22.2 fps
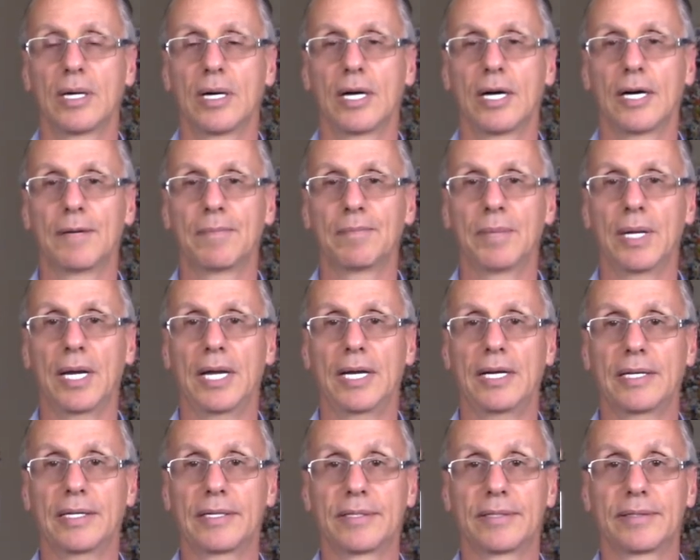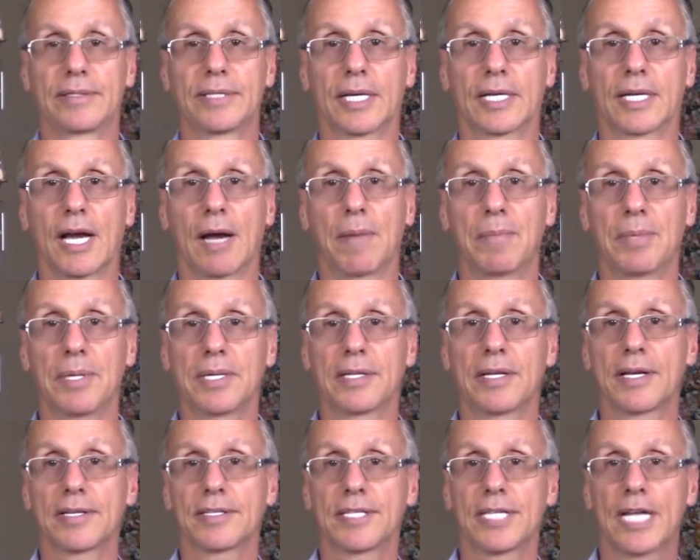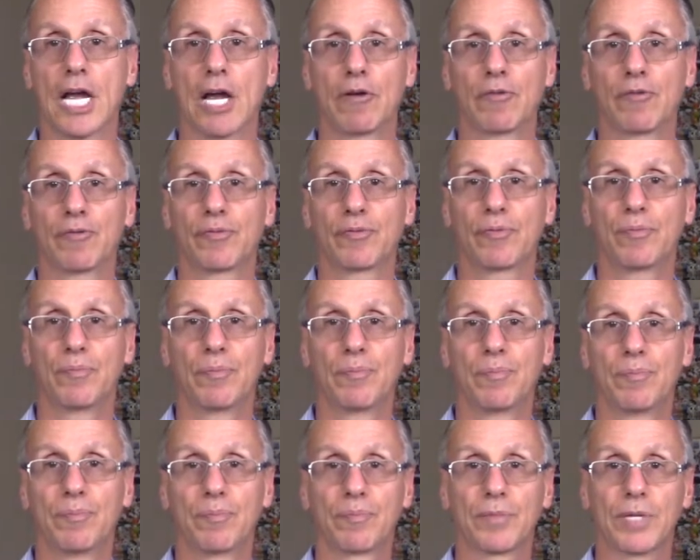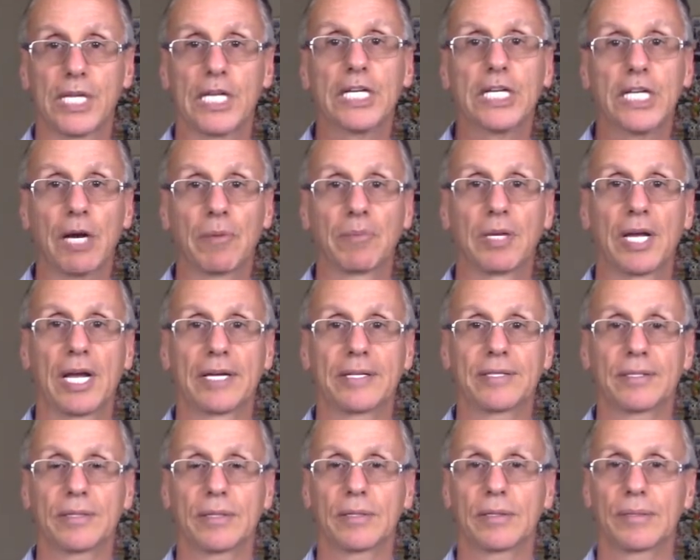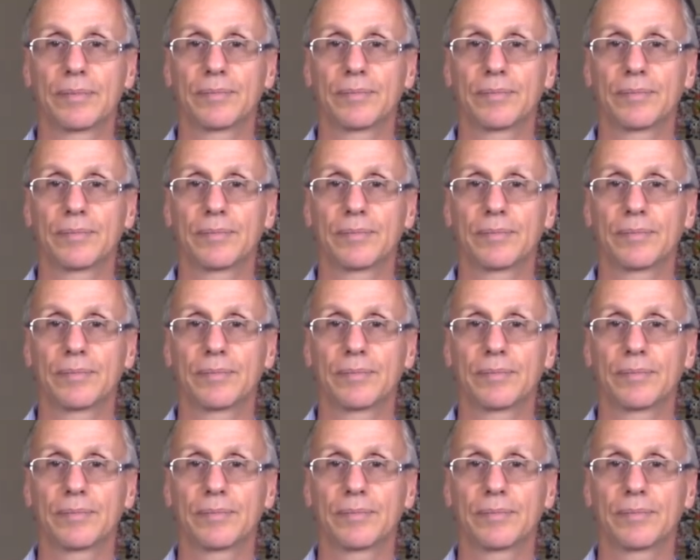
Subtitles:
and the company doesn't have income yet,